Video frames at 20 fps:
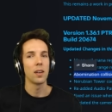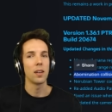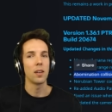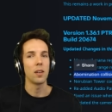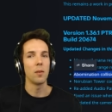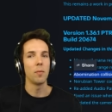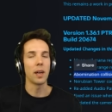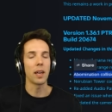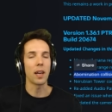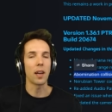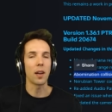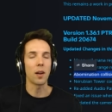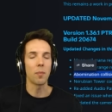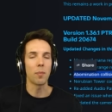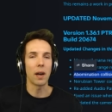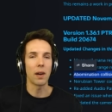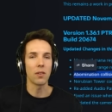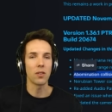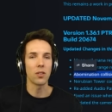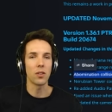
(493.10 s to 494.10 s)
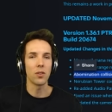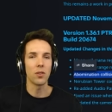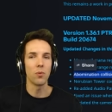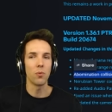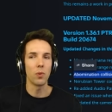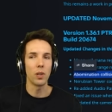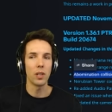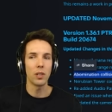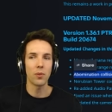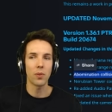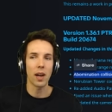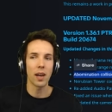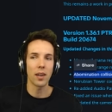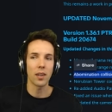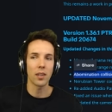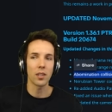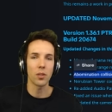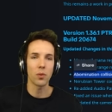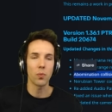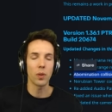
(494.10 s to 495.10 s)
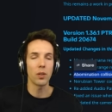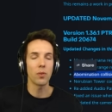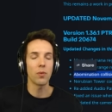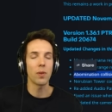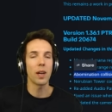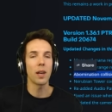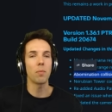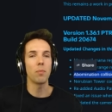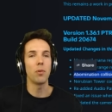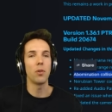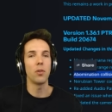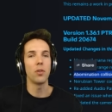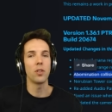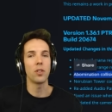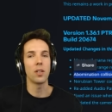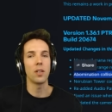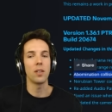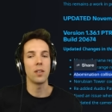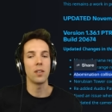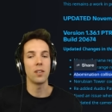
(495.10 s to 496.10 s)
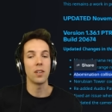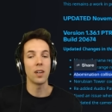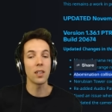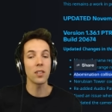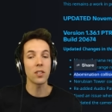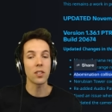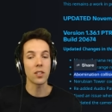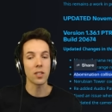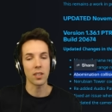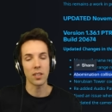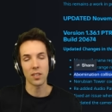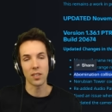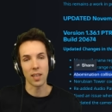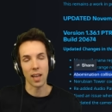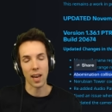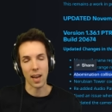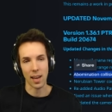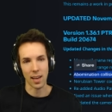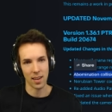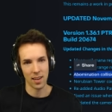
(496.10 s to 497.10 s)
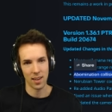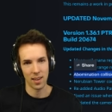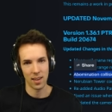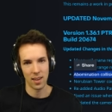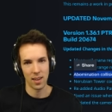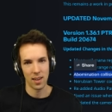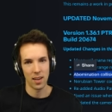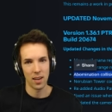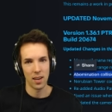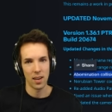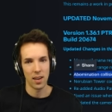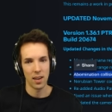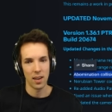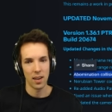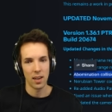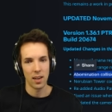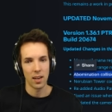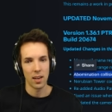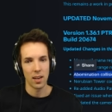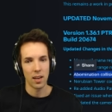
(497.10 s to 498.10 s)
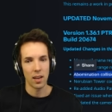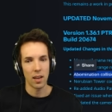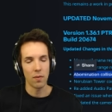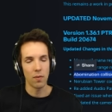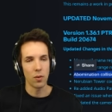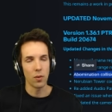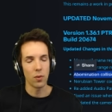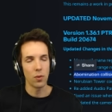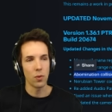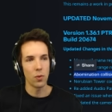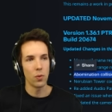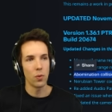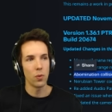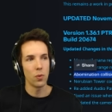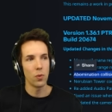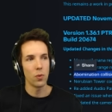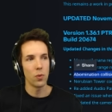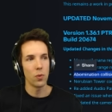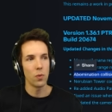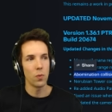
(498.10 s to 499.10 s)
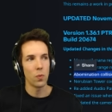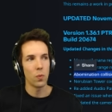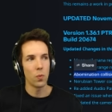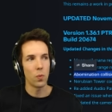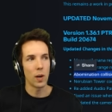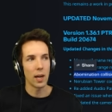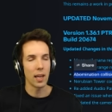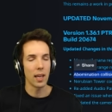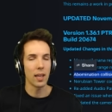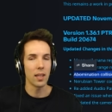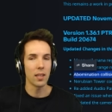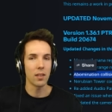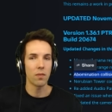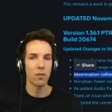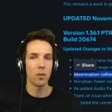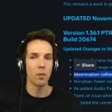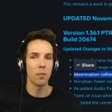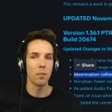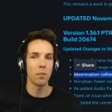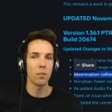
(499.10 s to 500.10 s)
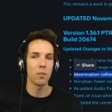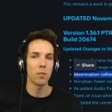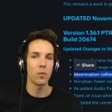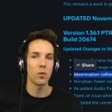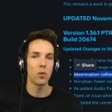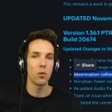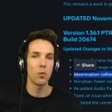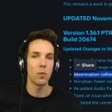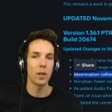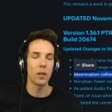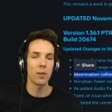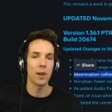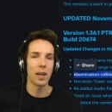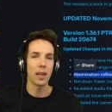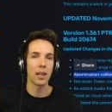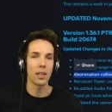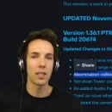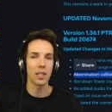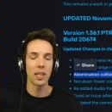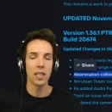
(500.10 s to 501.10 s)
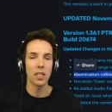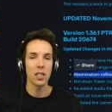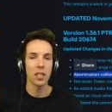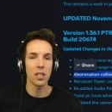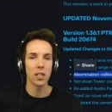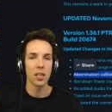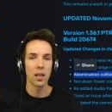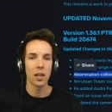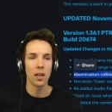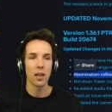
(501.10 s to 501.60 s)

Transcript: You make a comparison to Windriders. Windrider poison does stack if you do one hit from two Wind Riders each,